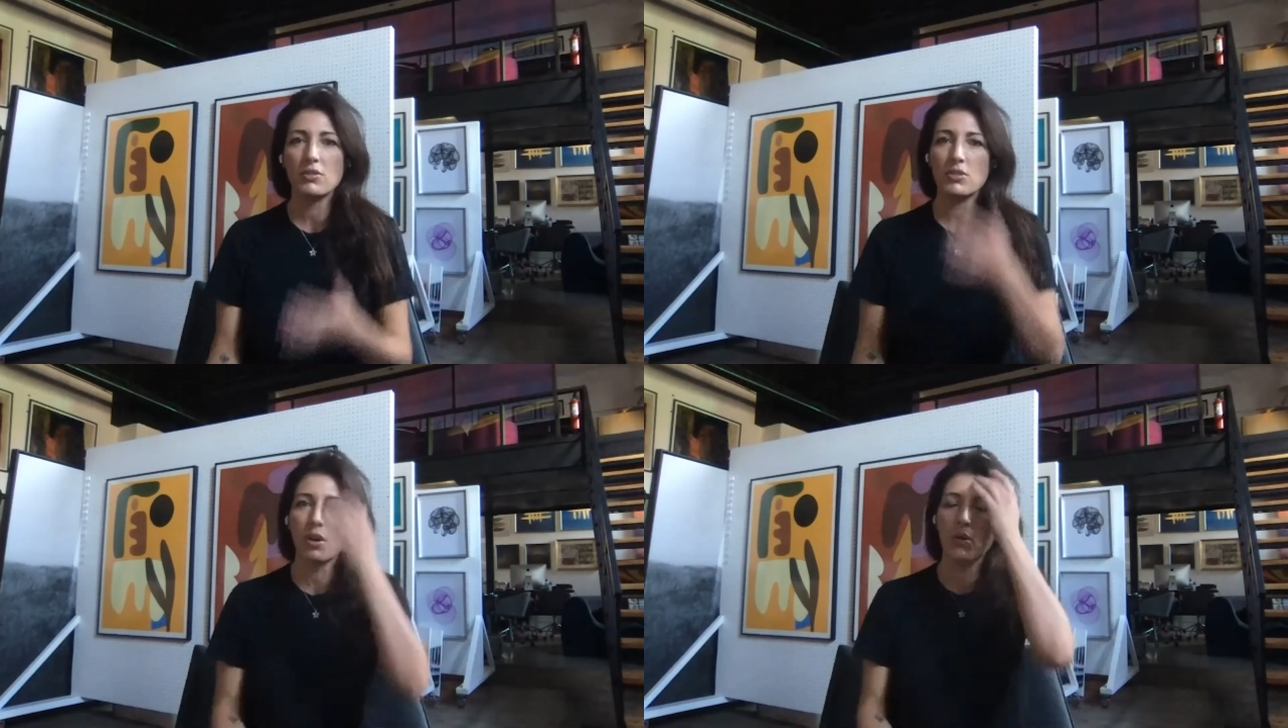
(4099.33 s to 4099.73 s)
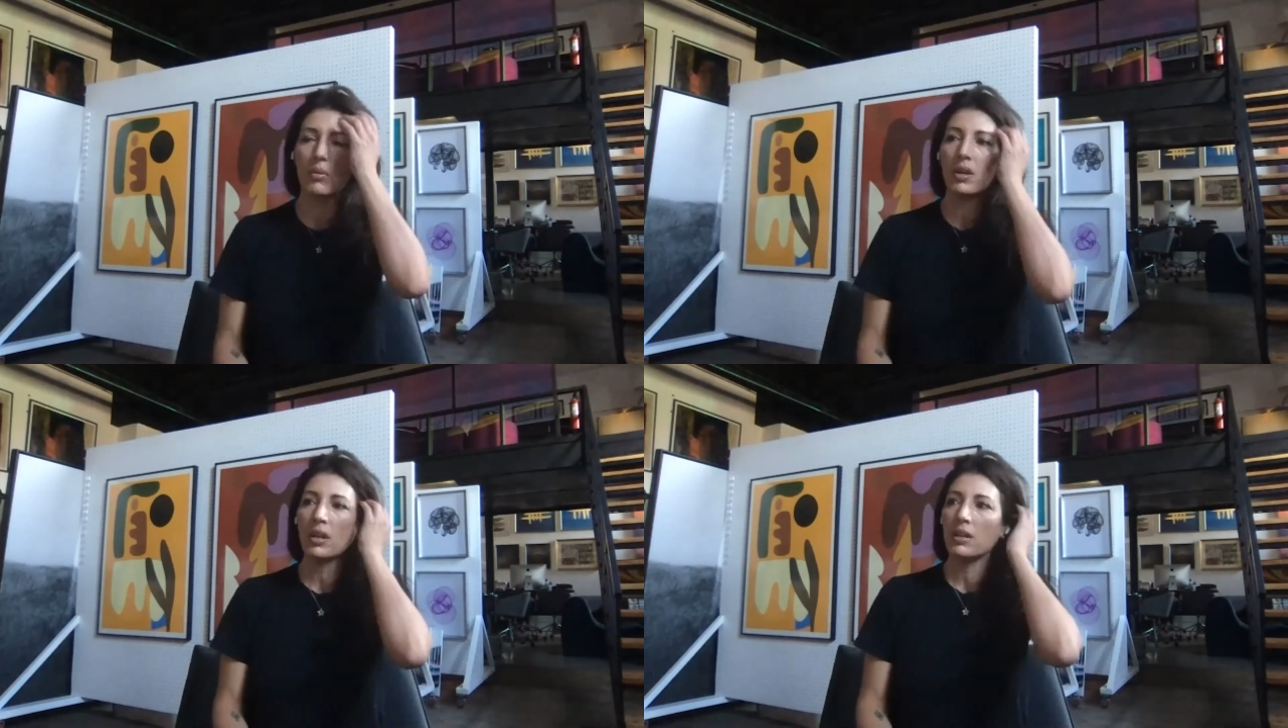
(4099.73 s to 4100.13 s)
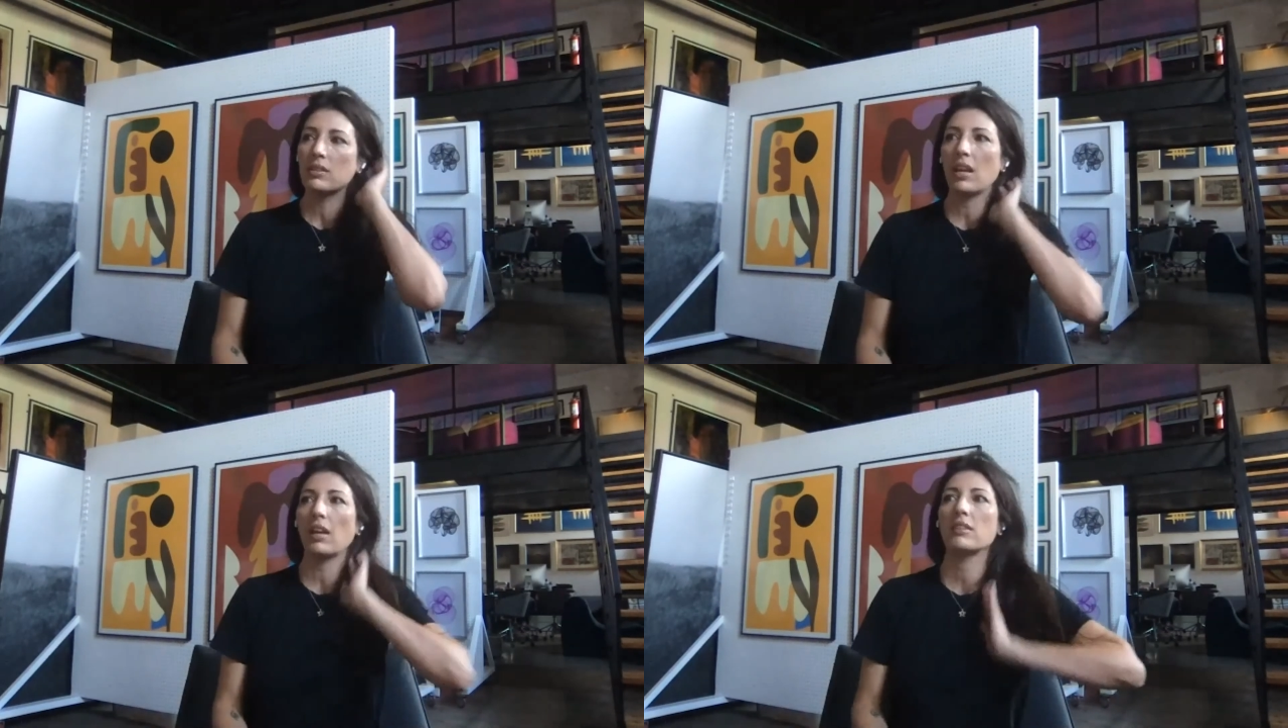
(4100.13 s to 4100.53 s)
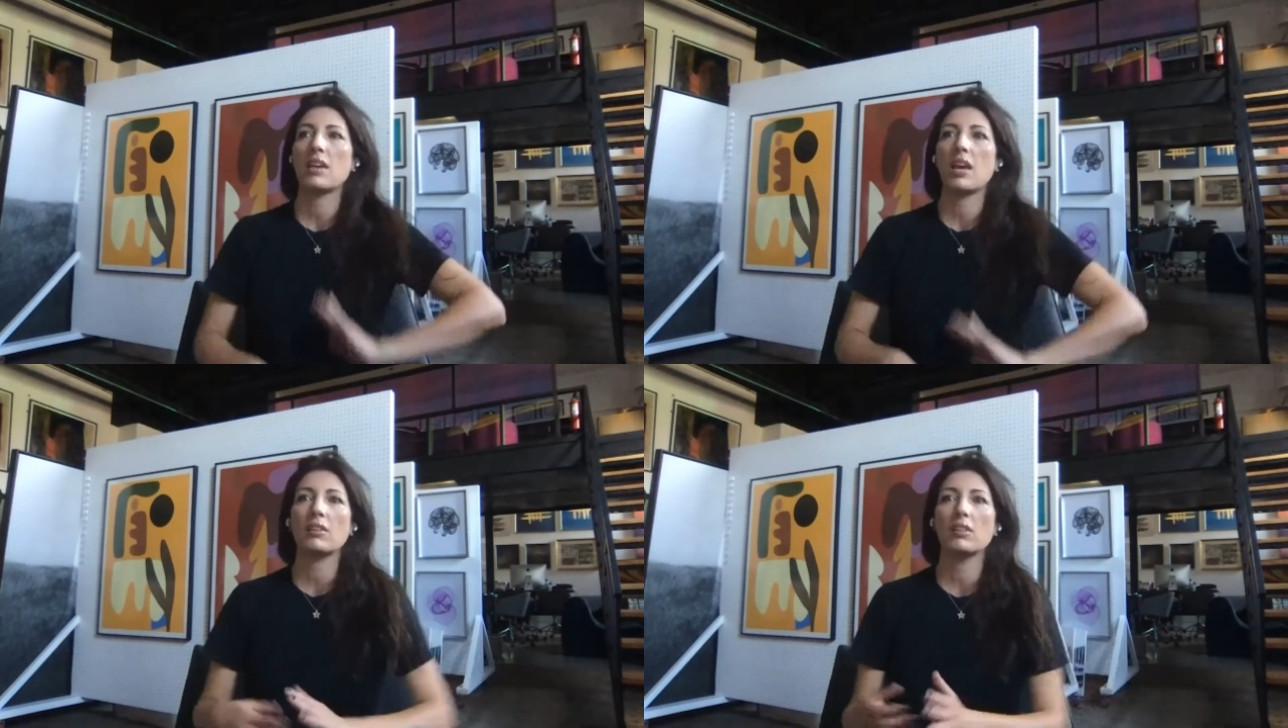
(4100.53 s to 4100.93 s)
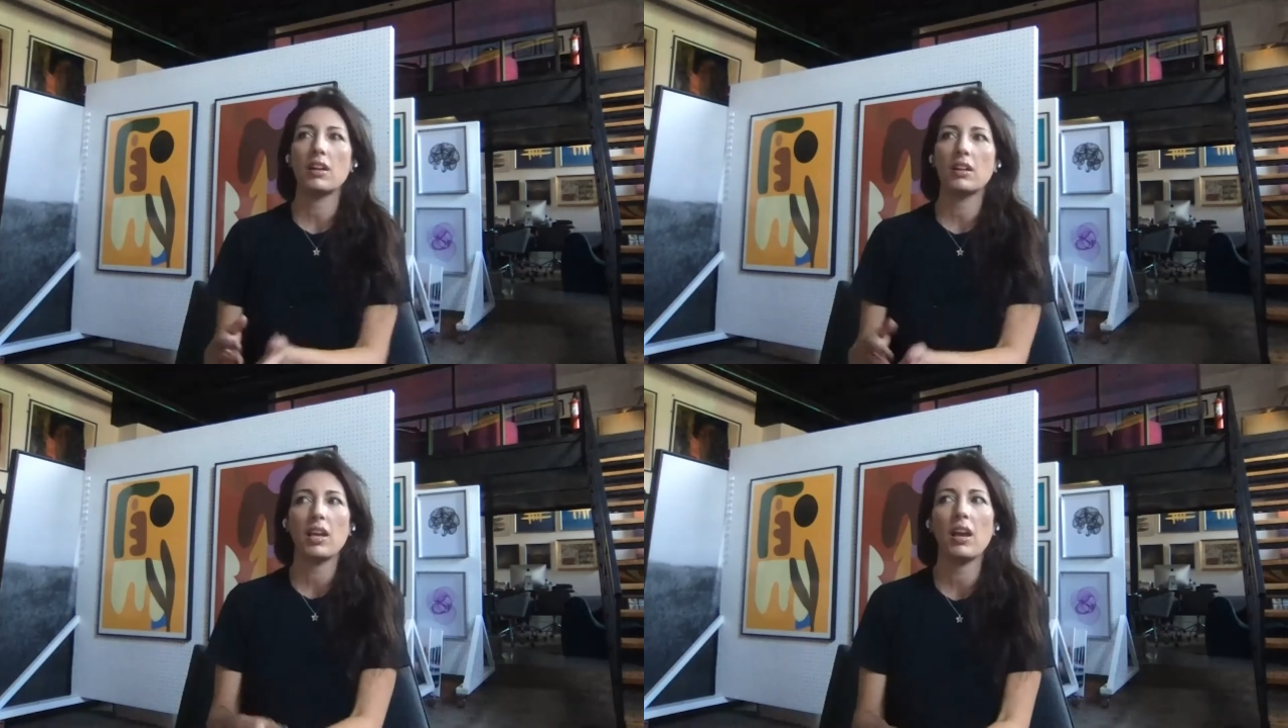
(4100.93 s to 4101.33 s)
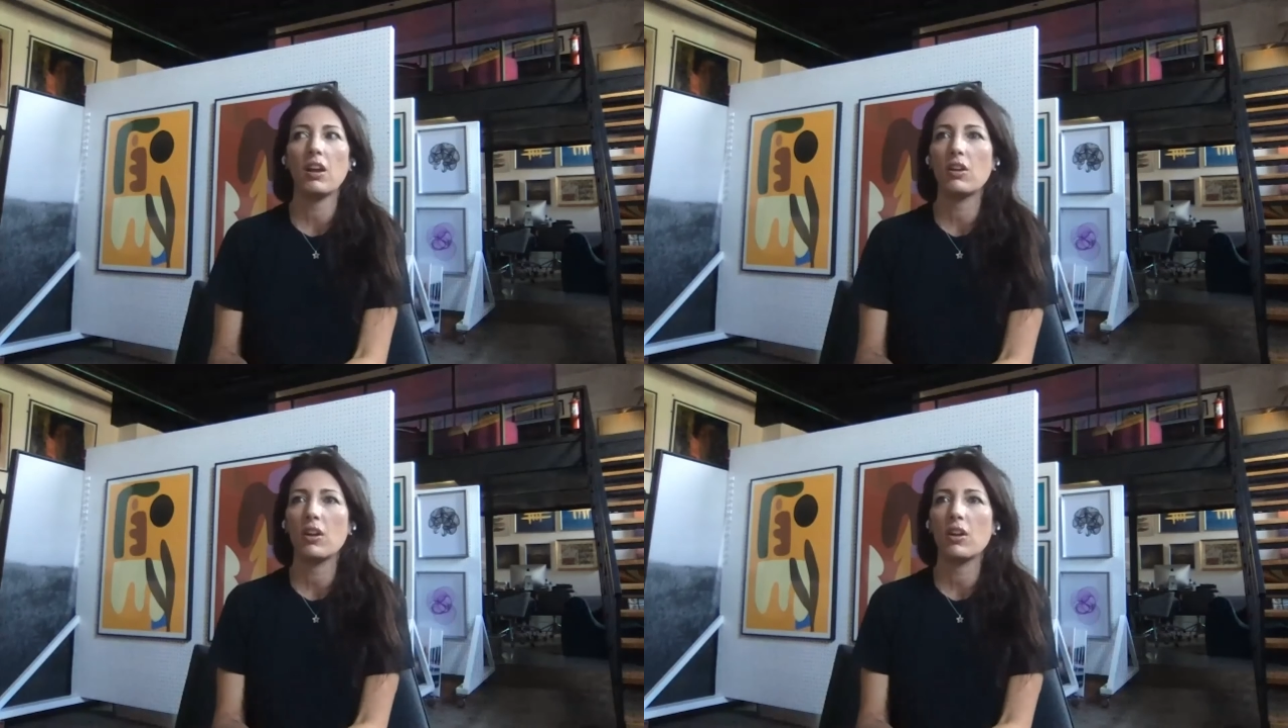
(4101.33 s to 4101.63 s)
So they take a lot of care